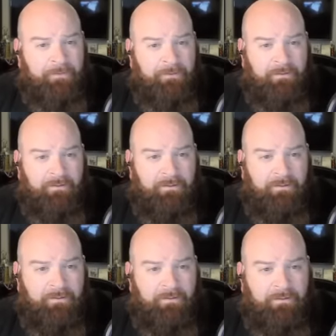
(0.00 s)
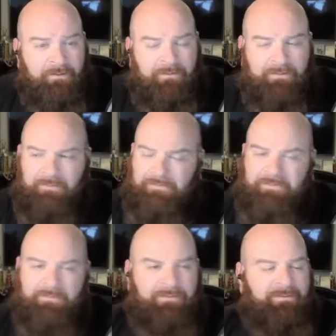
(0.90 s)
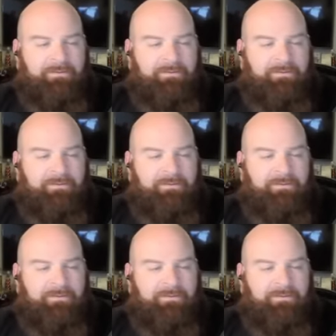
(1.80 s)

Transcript: Nobody speaks.